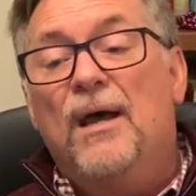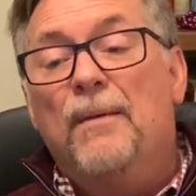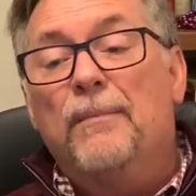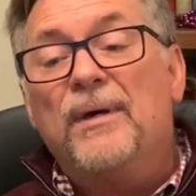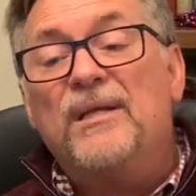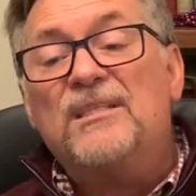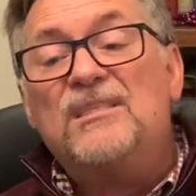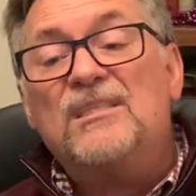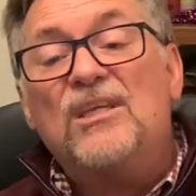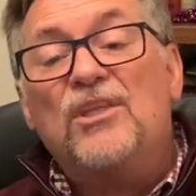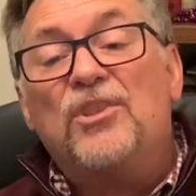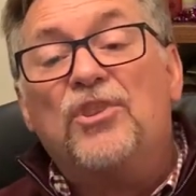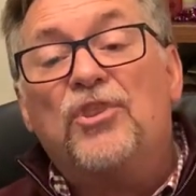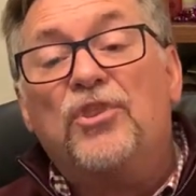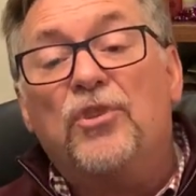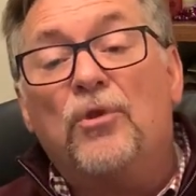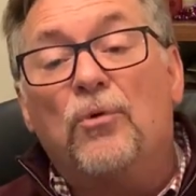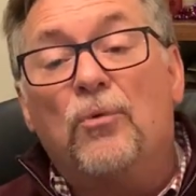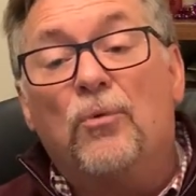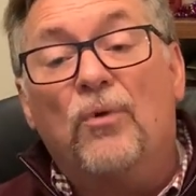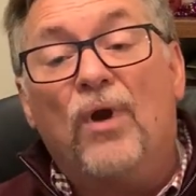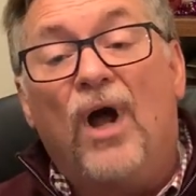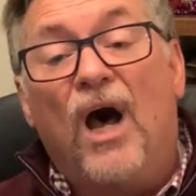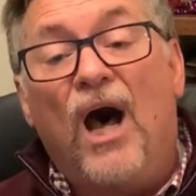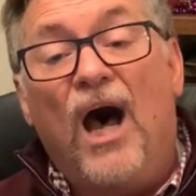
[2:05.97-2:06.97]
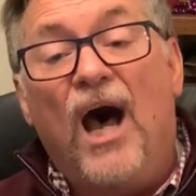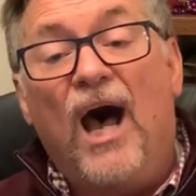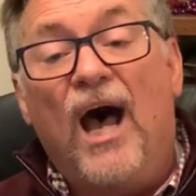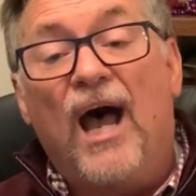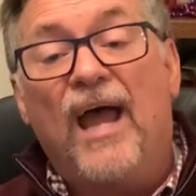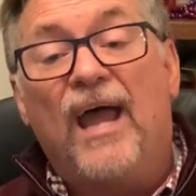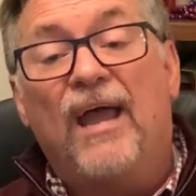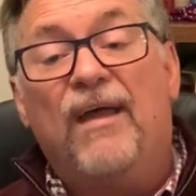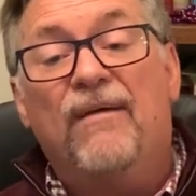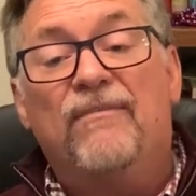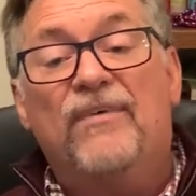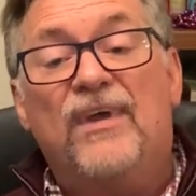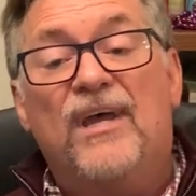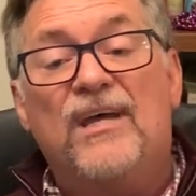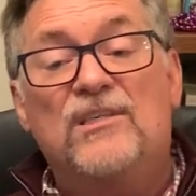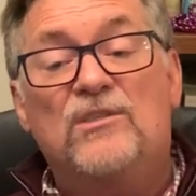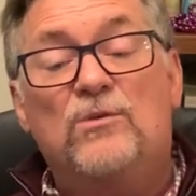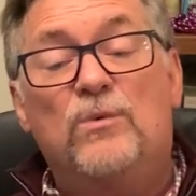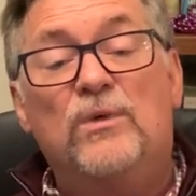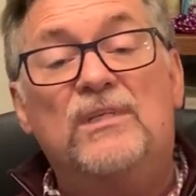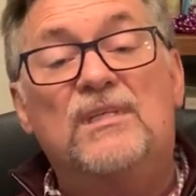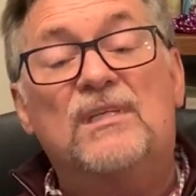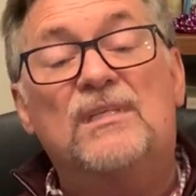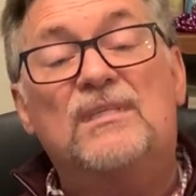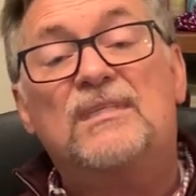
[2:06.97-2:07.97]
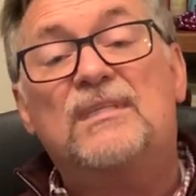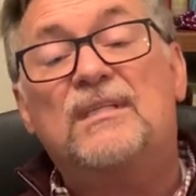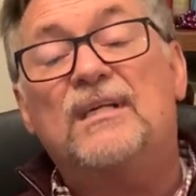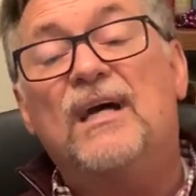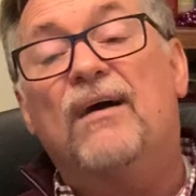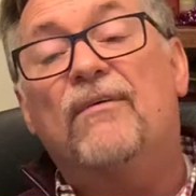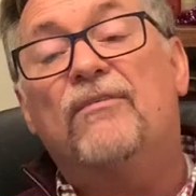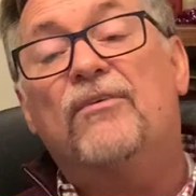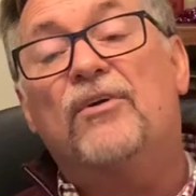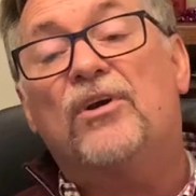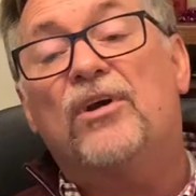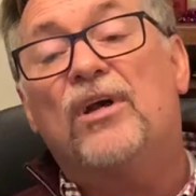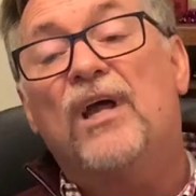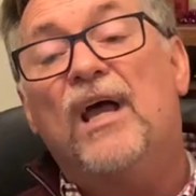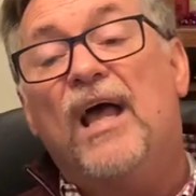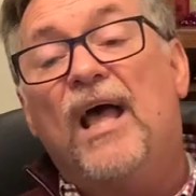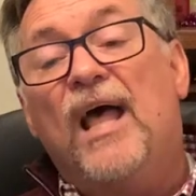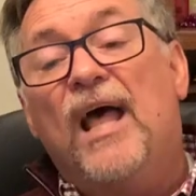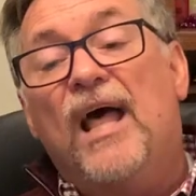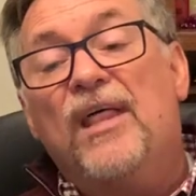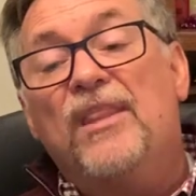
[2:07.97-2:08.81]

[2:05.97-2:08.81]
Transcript: but to thrive as we discover